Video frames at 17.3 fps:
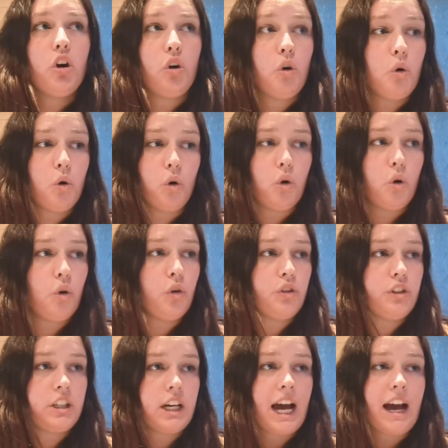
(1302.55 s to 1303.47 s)
or
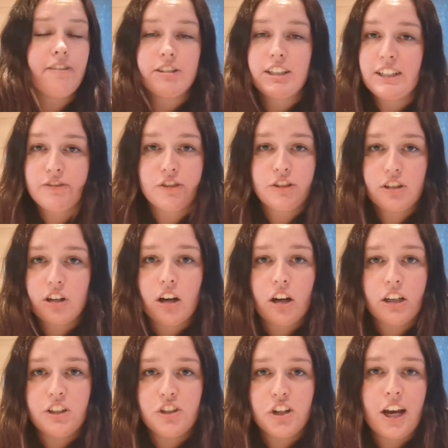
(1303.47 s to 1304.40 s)
you haven't even
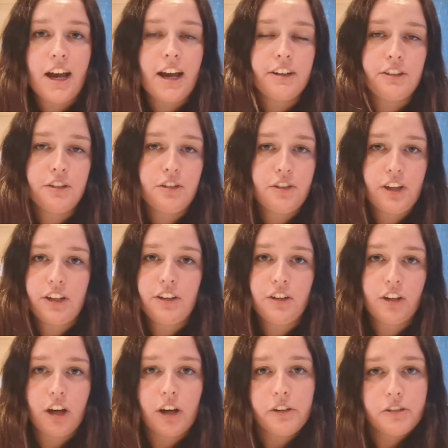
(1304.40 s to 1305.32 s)
started yet and you think
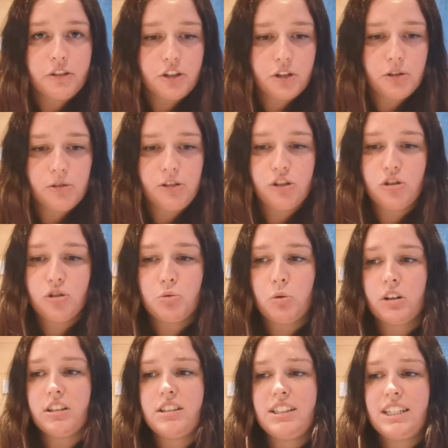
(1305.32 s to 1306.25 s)
you're going to and you just
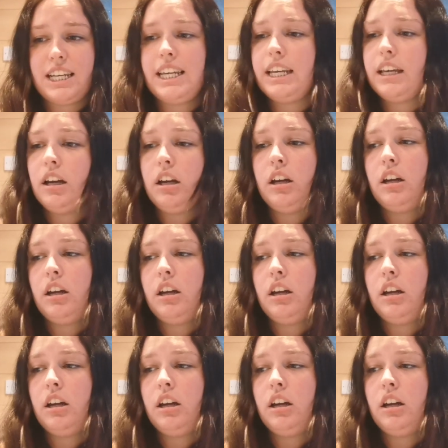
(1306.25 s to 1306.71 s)
want to see